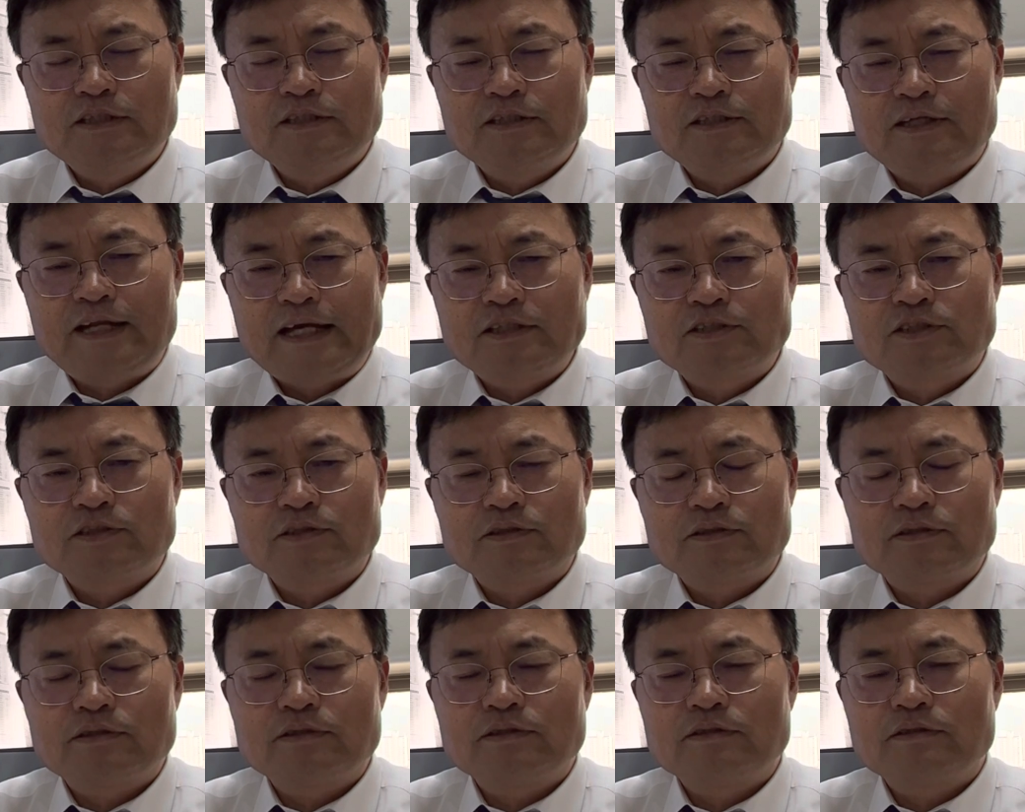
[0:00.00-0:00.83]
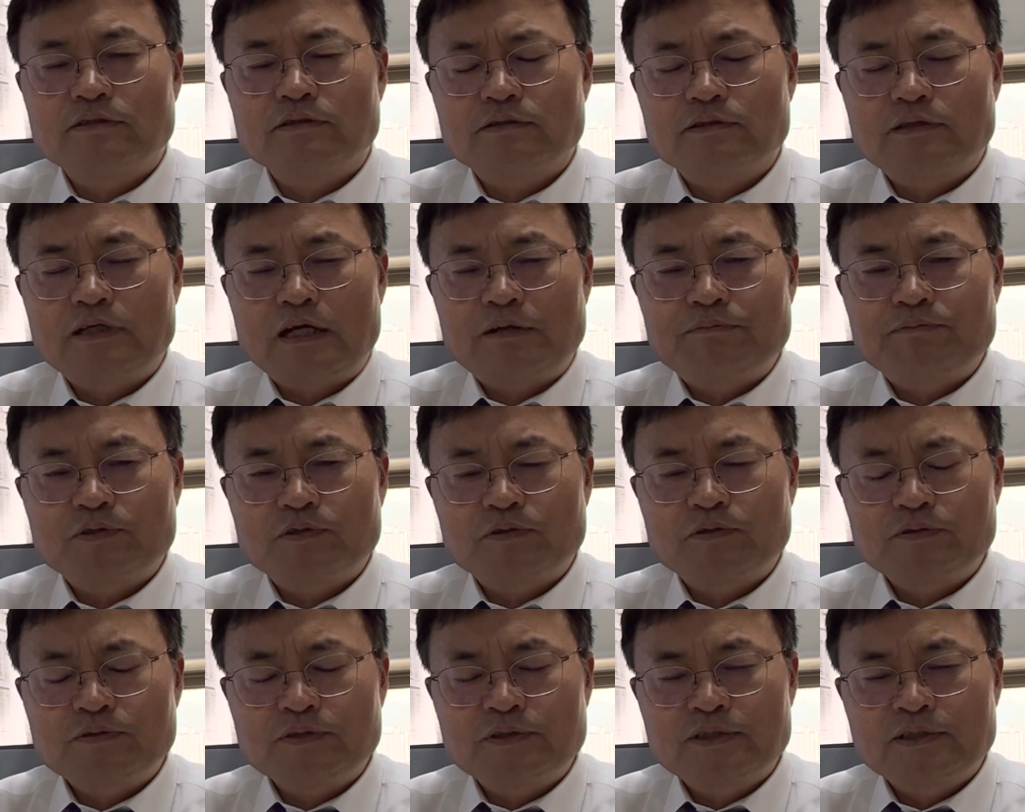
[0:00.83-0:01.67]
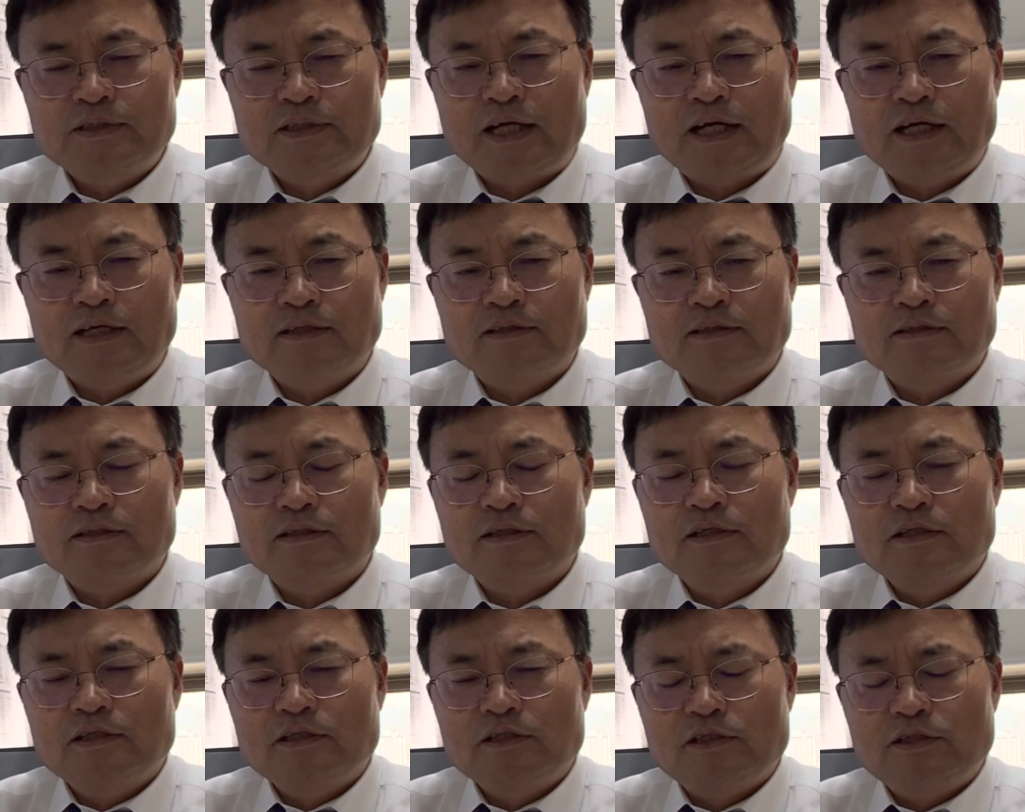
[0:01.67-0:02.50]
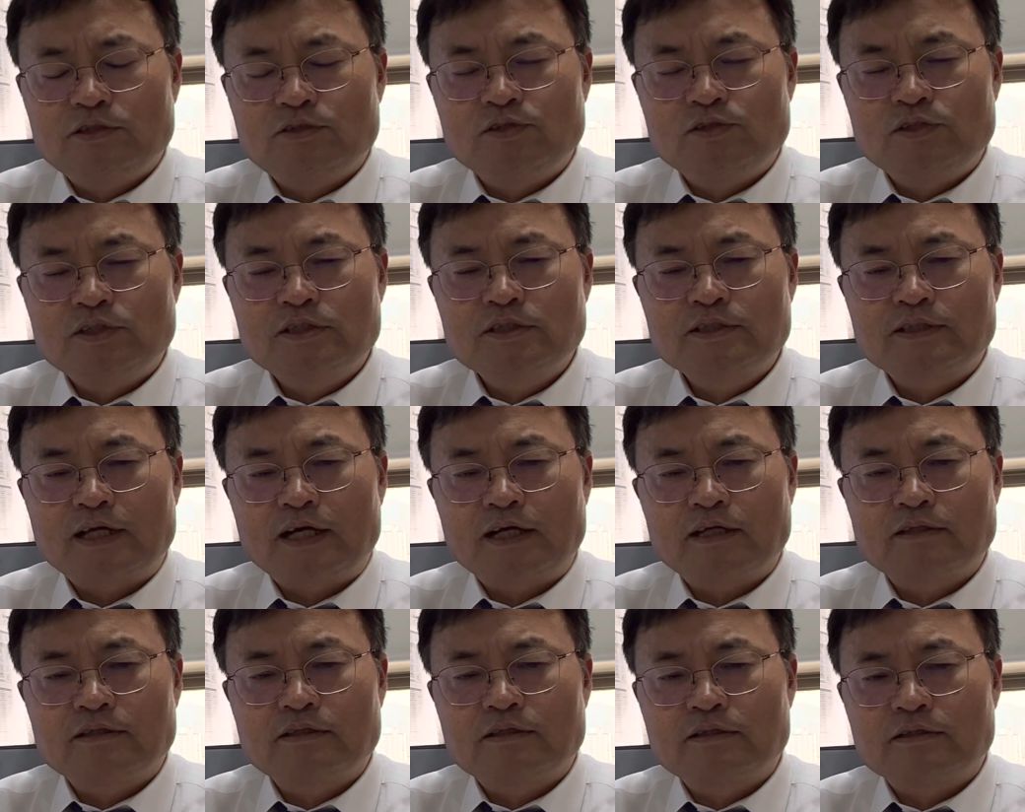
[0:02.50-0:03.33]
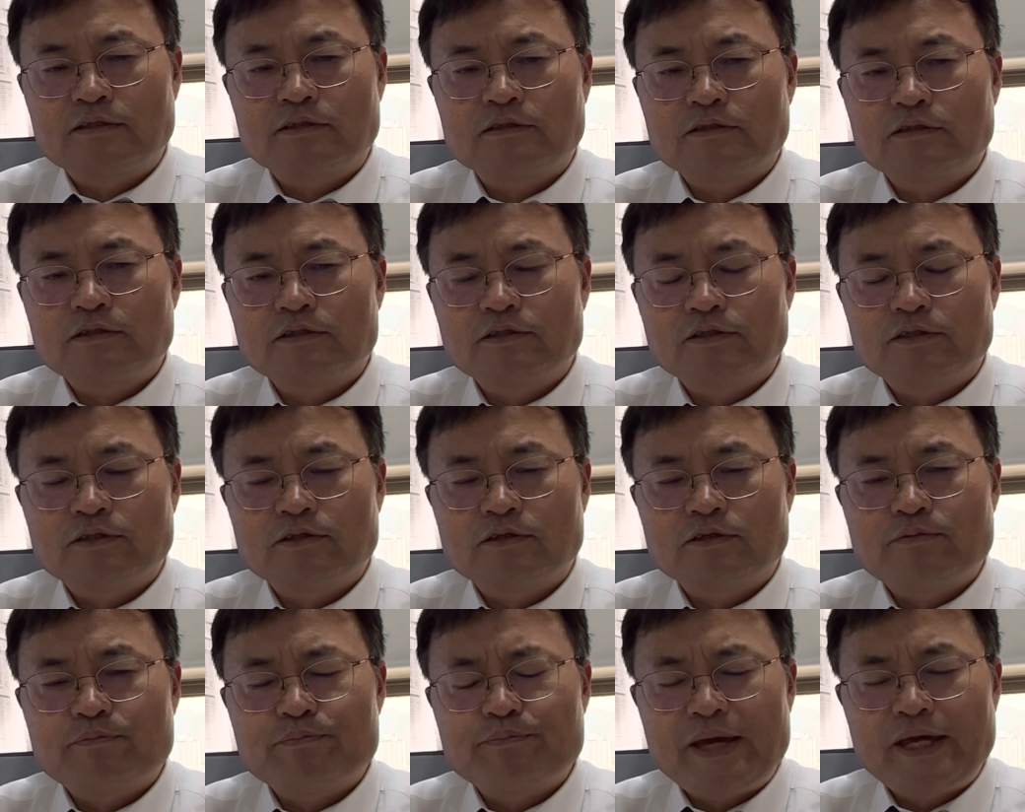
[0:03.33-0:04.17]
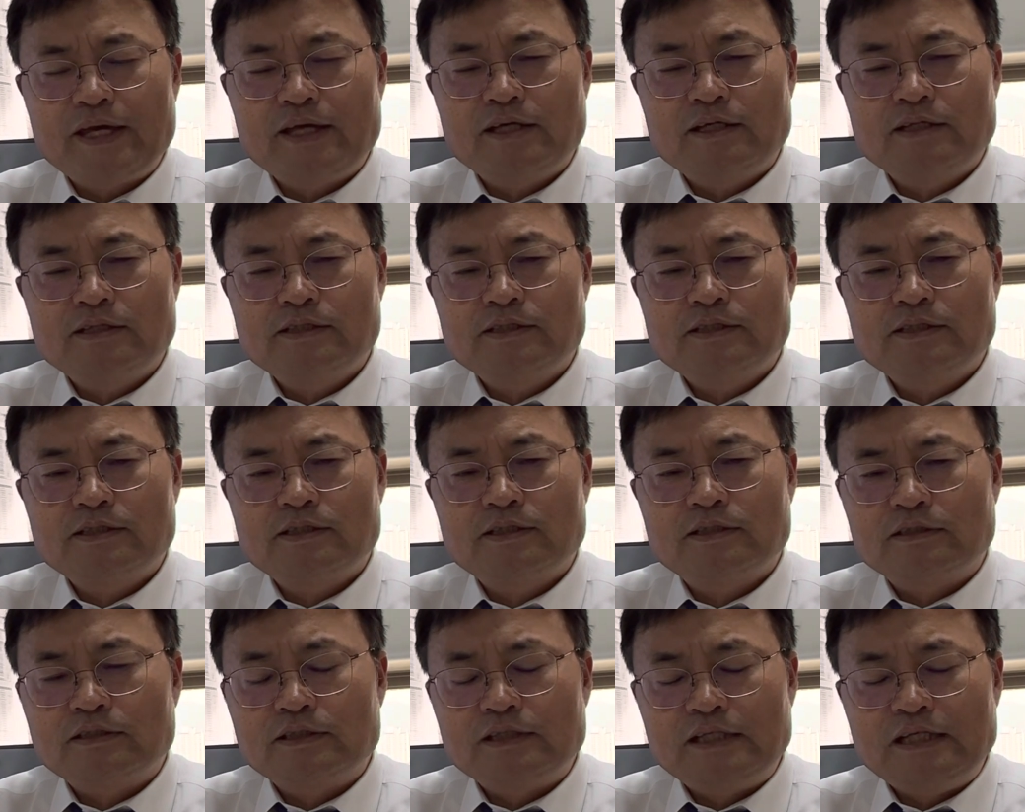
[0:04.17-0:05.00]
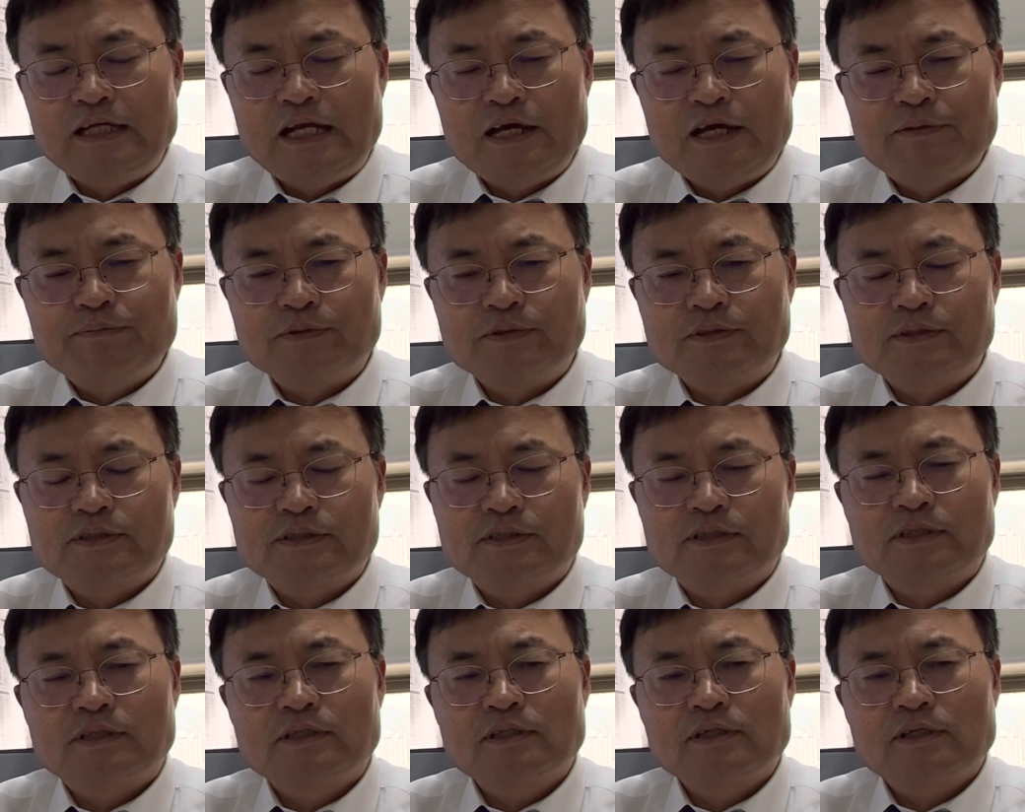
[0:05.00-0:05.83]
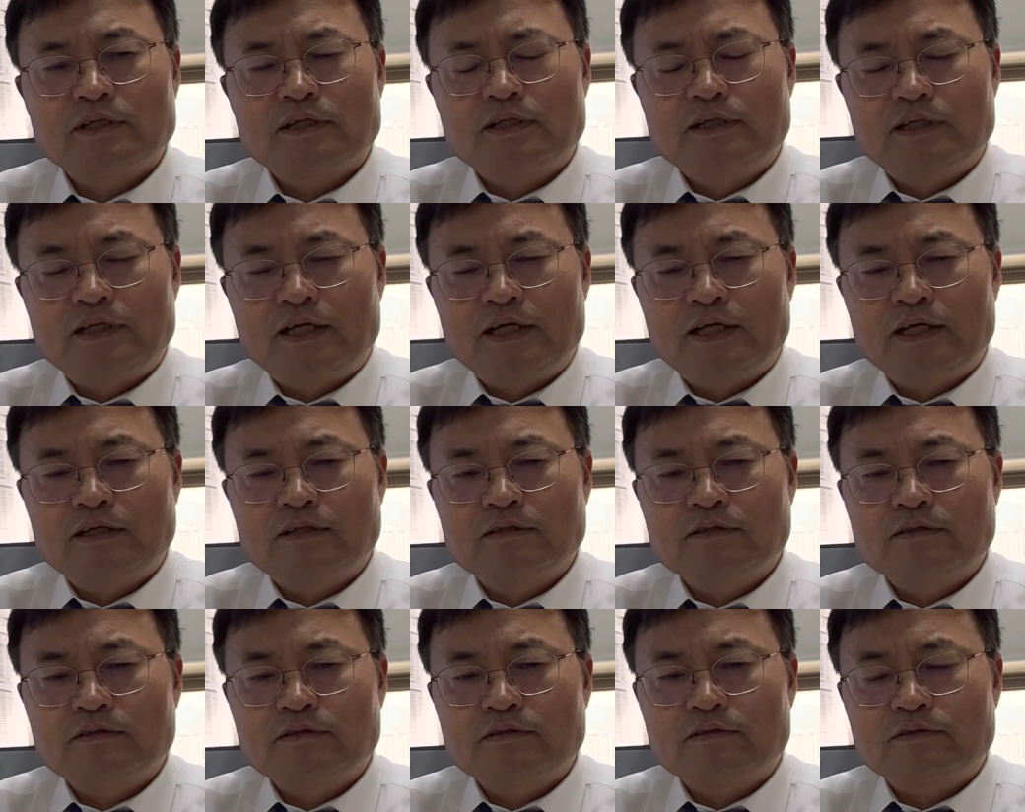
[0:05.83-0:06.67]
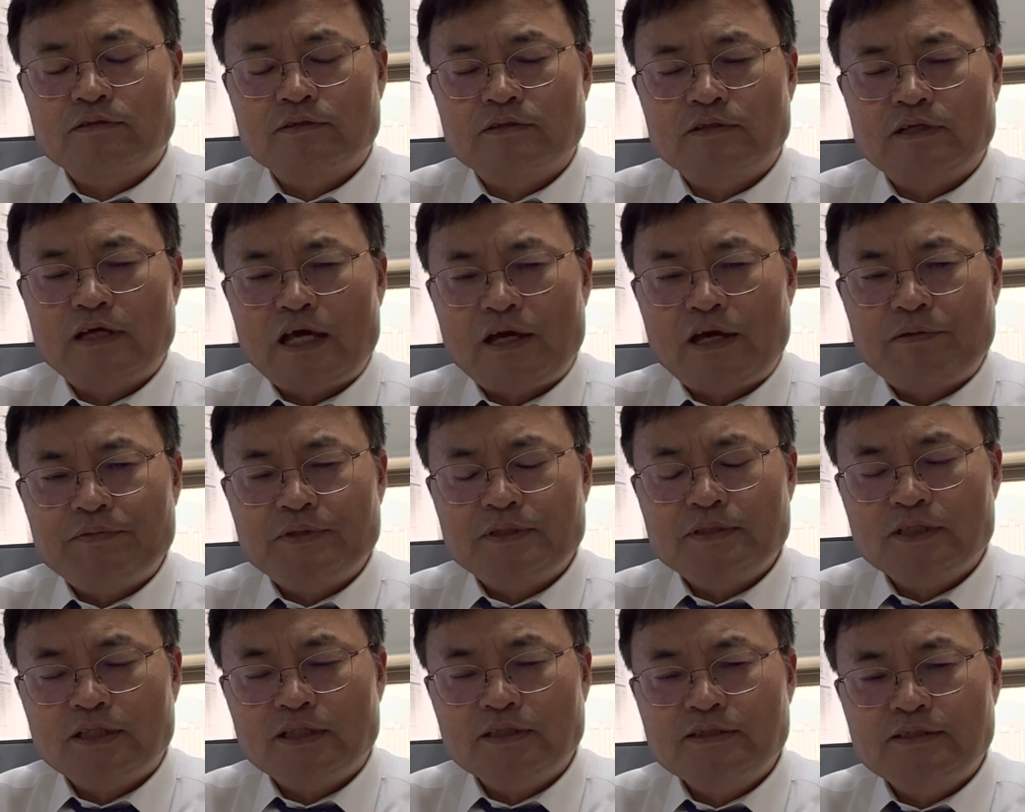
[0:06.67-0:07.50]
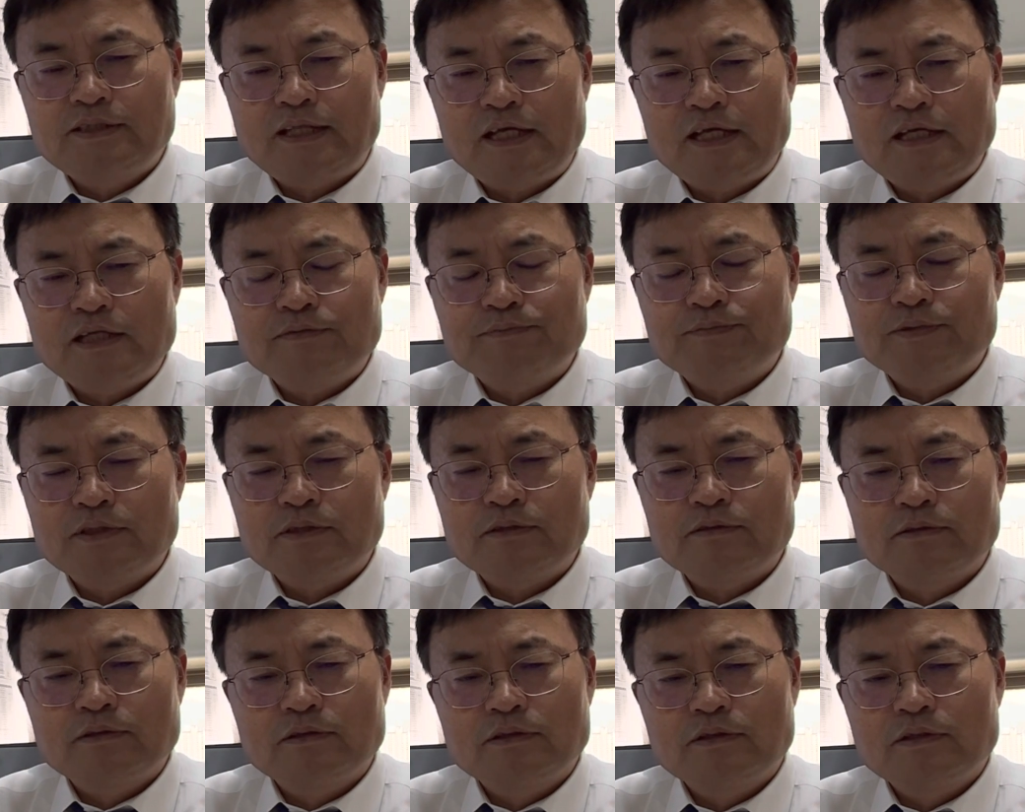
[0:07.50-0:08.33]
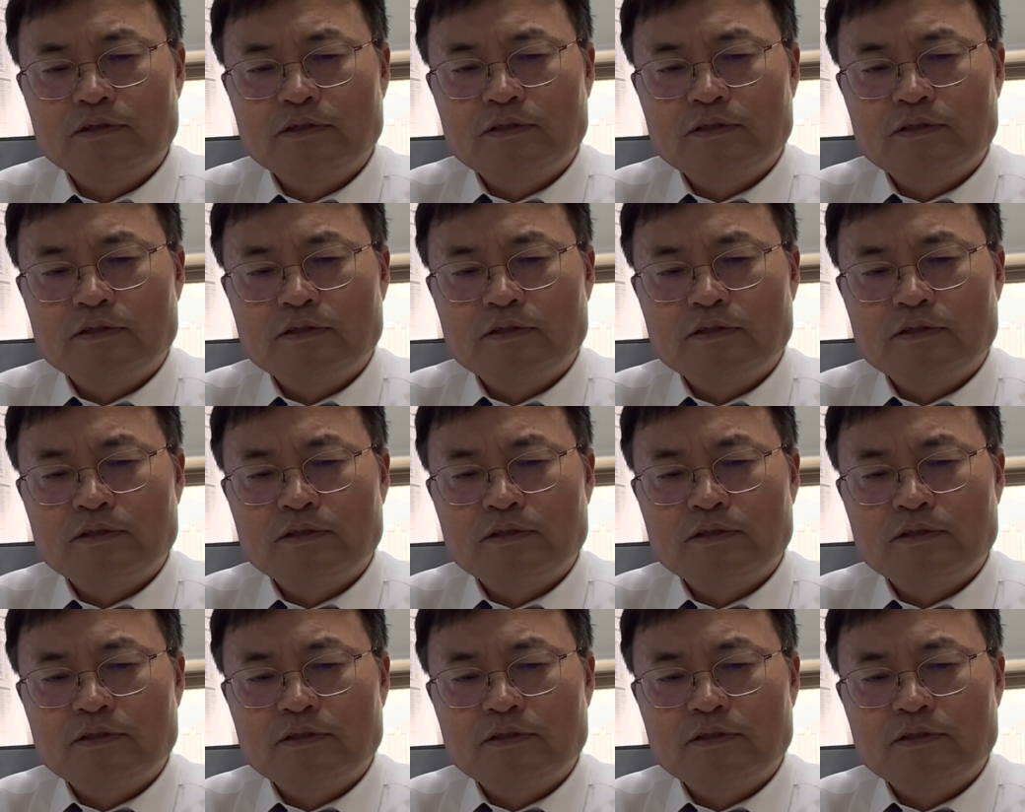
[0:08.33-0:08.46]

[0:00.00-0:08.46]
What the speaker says: lecture I'm going to start, it will start May 11th, and every Thursday evening